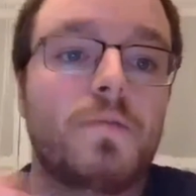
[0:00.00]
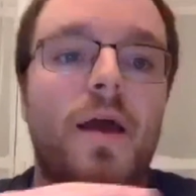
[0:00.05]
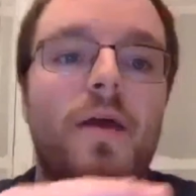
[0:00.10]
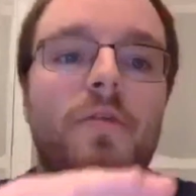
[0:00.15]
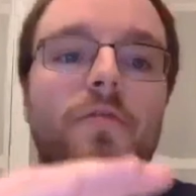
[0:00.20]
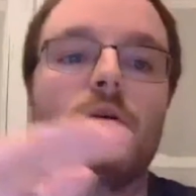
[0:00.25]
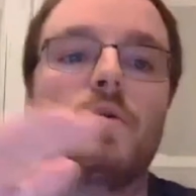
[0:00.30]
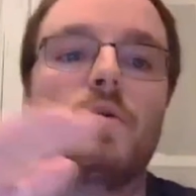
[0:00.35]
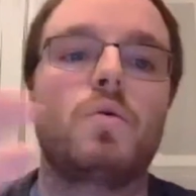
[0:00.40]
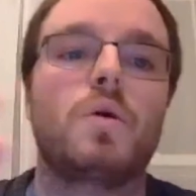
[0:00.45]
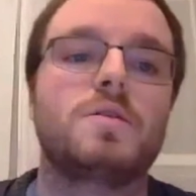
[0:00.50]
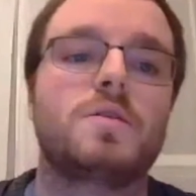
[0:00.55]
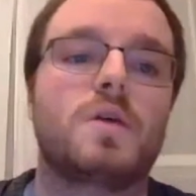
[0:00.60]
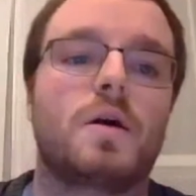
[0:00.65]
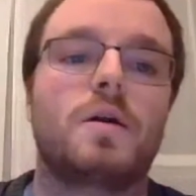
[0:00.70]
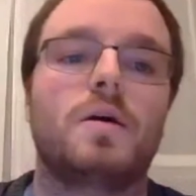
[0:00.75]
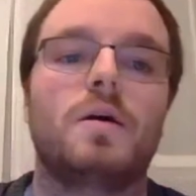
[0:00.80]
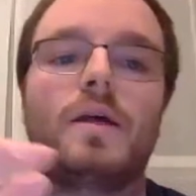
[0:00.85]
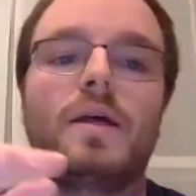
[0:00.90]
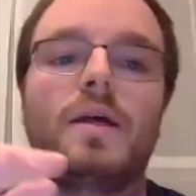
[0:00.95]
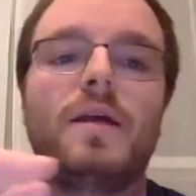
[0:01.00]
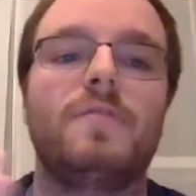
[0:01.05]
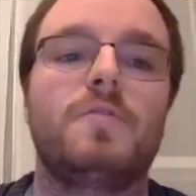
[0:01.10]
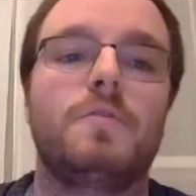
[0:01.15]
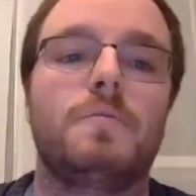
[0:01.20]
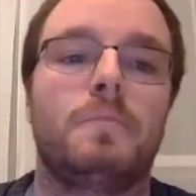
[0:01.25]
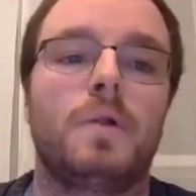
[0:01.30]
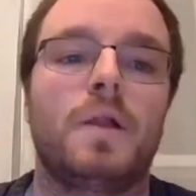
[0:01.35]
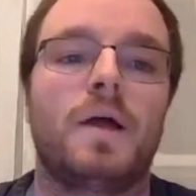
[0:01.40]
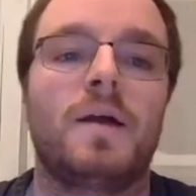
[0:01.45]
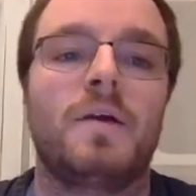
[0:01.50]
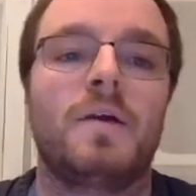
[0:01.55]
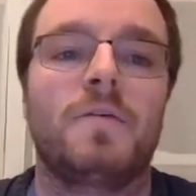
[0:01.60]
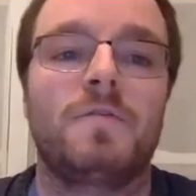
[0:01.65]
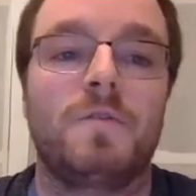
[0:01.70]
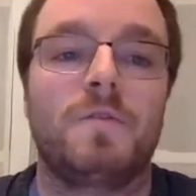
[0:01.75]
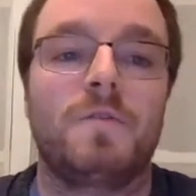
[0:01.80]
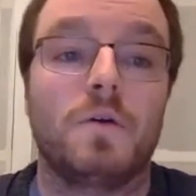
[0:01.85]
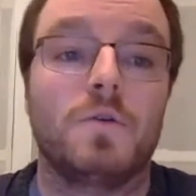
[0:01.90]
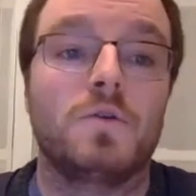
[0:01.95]
Everyone's on an even playing
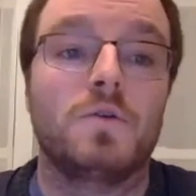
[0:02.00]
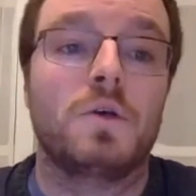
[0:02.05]
field.